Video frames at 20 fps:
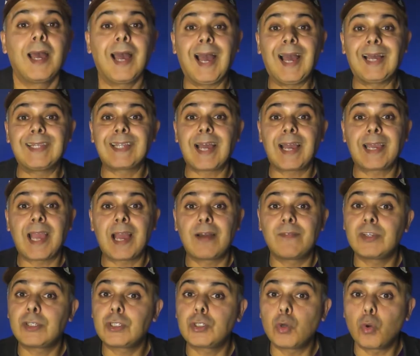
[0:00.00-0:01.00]
and I have
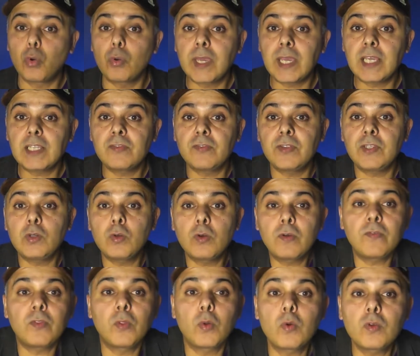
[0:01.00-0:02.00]
a showcase video
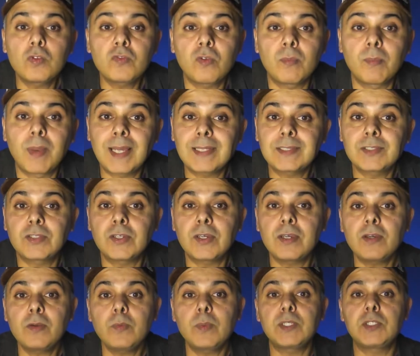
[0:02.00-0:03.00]
of those from last
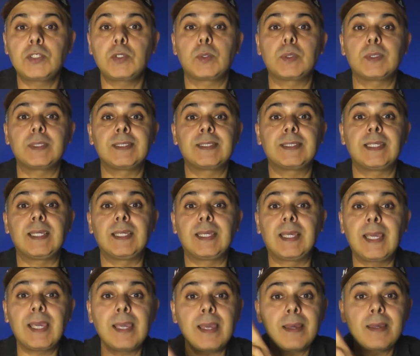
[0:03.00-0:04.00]
year, which you can see
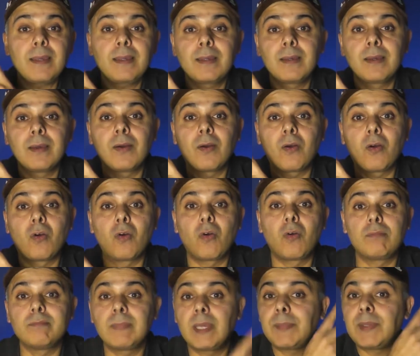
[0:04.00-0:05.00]
here, or
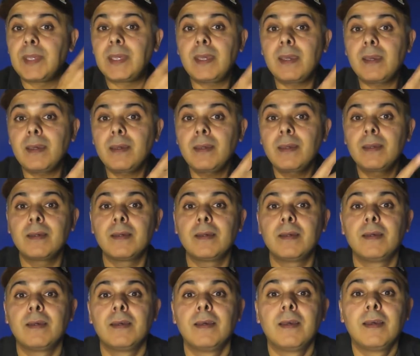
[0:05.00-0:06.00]
maybe here.
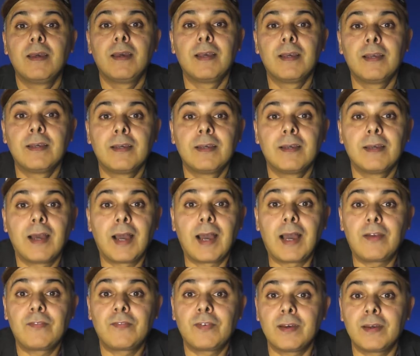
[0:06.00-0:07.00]

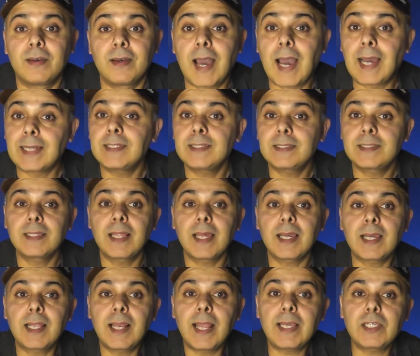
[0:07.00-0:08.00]
I've added to that
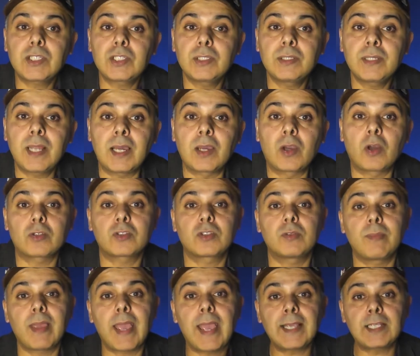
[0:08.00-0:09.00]
collection and got
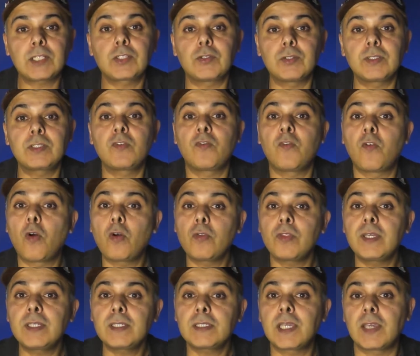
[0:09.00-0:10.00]
some extras for
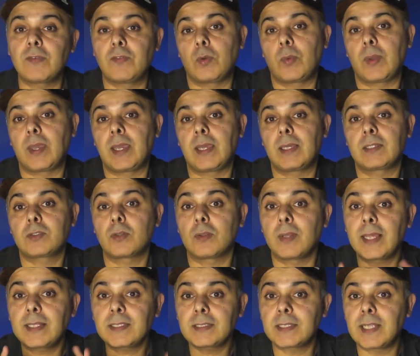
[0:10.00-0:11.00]
this giveaway, so
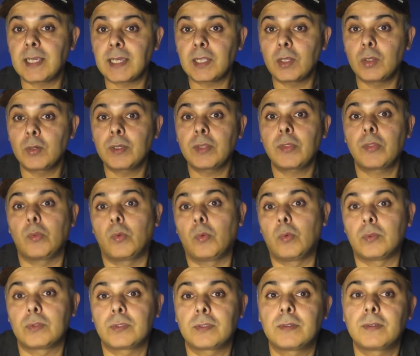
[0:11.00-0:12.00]
let's take a look at
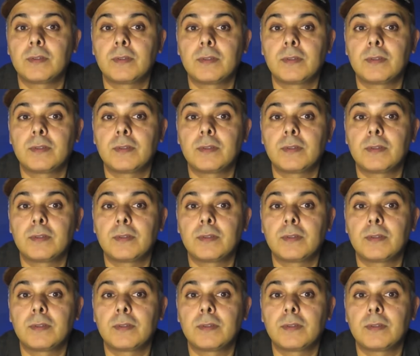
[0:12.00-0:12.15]
those.